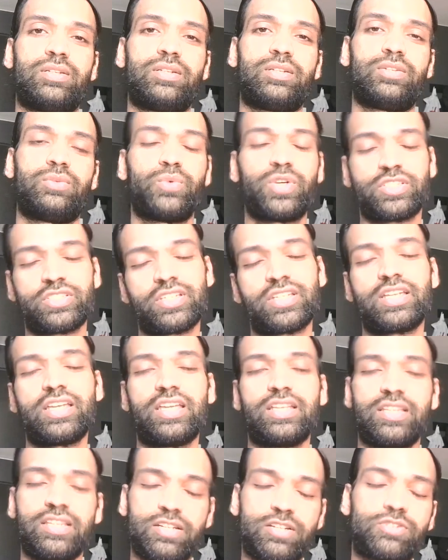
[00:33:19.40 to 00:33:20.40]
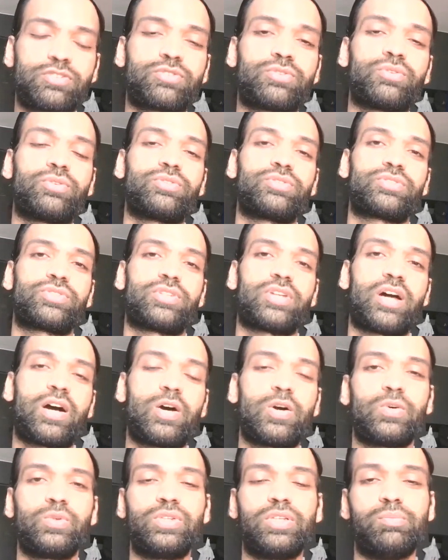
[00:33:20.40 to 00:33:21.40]
Once again, this shows
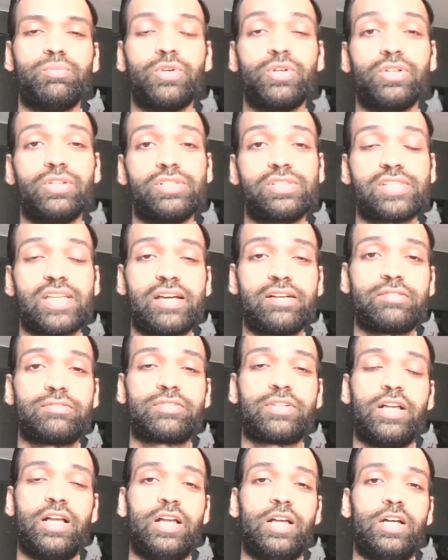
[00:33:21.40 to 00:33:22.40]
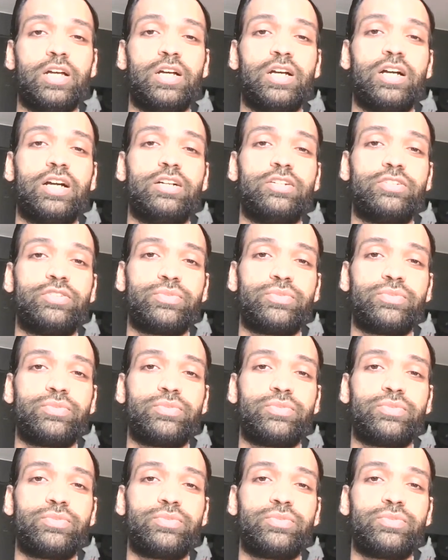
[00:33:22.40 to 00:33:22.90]
how the Mughals have had